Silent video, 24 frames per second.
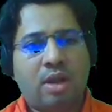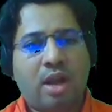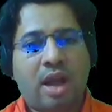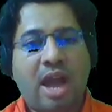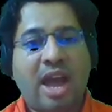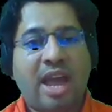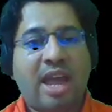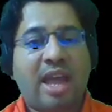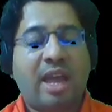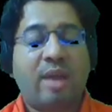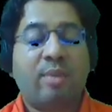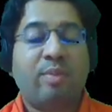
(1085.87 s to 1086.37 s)

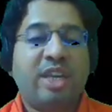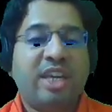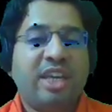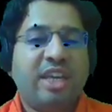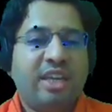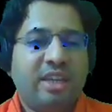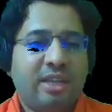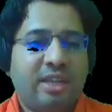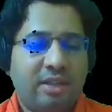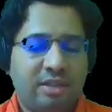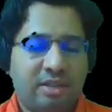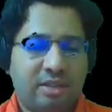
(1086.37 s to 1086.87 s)
I am
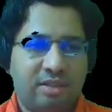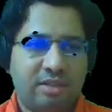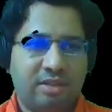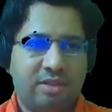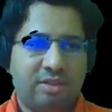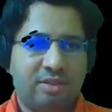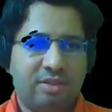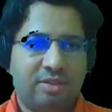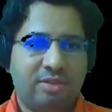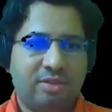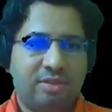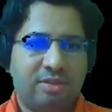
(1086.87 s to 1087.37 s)
he.
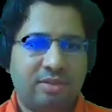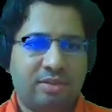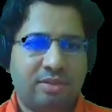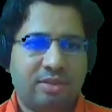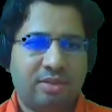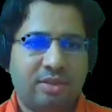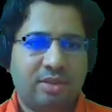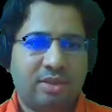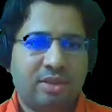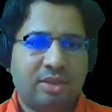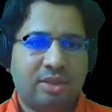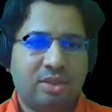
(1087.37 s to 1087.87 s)

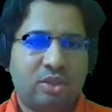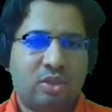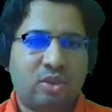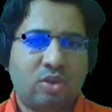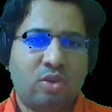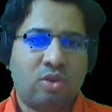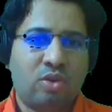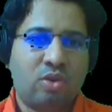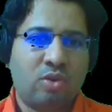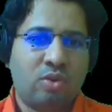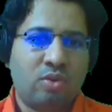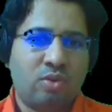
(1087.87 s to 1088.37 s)

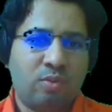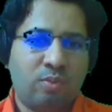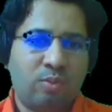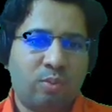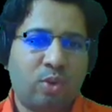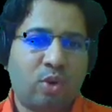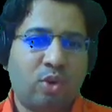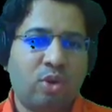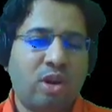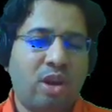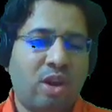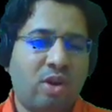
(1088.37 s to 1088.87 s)
So
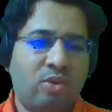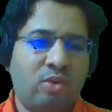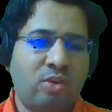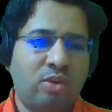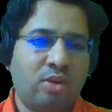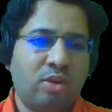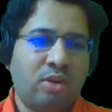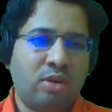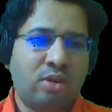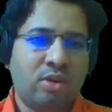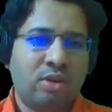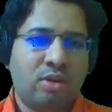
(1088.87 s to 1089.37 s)

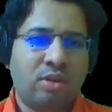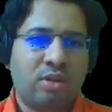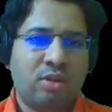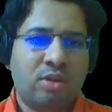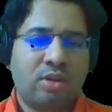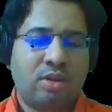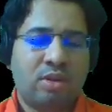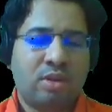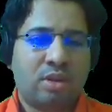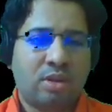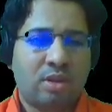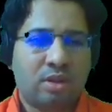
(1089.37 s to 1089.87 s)
pronoun
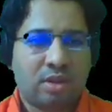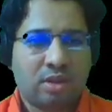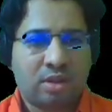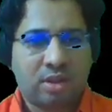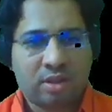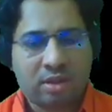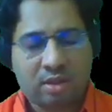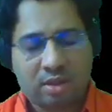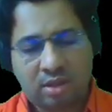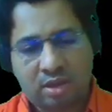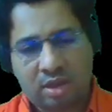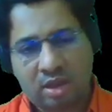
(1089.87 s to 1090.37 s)

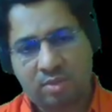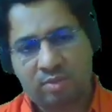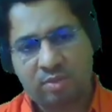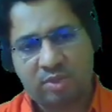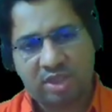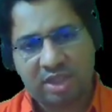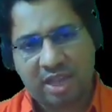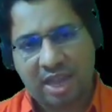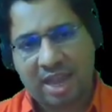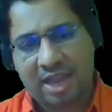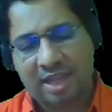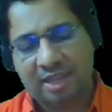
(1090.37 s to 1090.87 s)

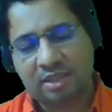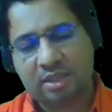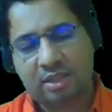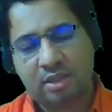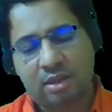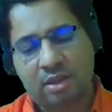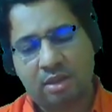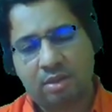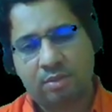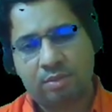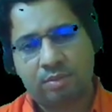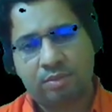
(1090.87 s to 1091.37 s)
comes as
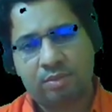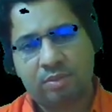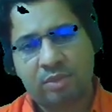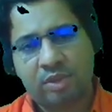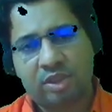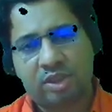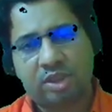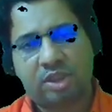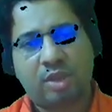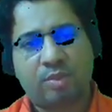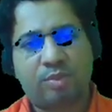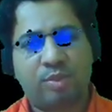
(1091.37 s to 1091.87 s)
a
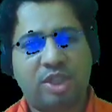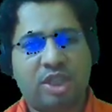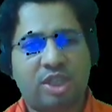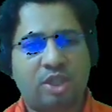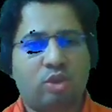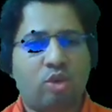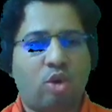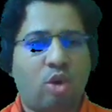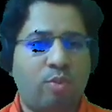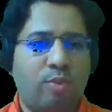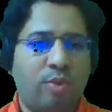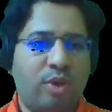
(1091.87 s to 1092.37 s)
subject
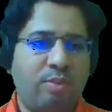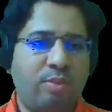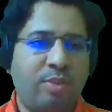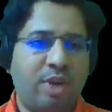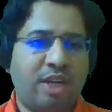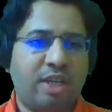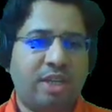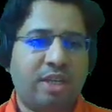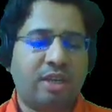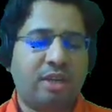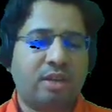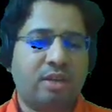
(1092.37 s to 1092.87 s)

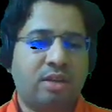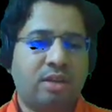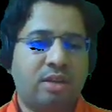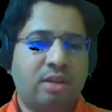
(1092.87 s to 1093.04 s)
complement here.